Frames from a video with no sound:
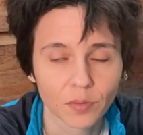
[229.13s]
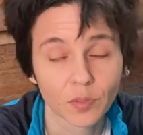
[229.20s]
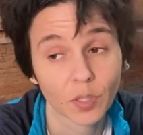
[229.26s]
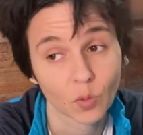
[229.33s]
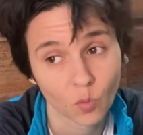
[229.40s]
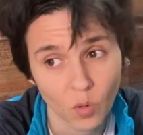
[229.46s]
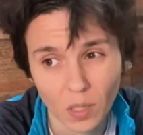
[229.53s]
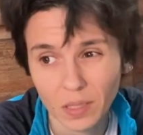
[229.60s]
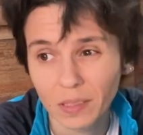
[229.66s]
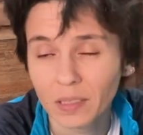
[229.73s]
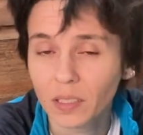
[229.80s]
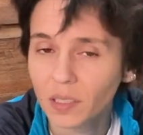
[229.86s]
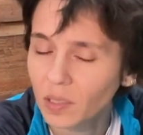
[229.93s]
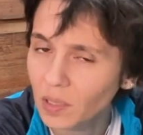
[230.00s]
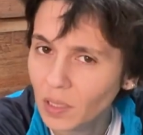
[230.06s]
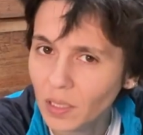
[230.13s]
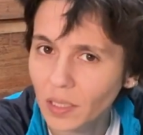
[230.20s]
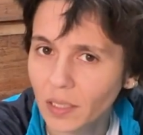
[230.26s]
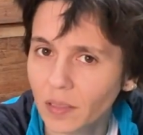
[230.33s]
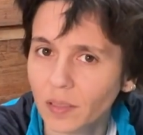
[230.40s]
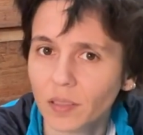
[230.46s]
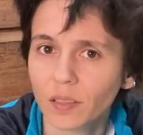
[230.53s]
There was, there still
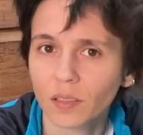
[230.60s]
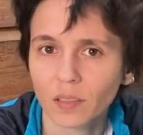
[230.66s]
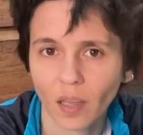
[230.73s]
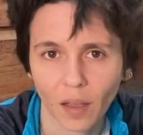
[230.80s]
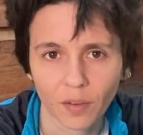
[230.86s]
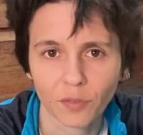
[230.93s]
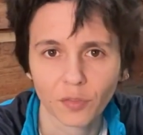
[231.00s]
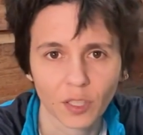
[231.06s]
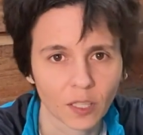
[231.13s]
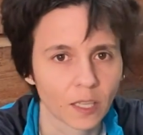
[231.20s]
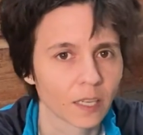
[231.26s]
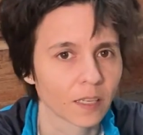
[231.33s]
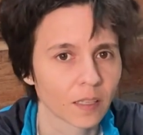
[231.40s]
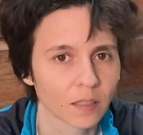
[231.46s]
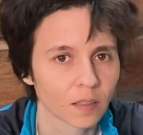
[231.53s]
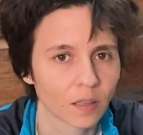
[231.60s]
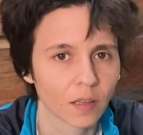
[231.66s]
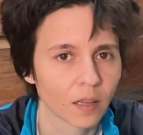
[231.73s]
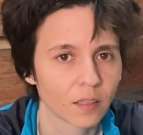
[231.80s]
is, I feel like. It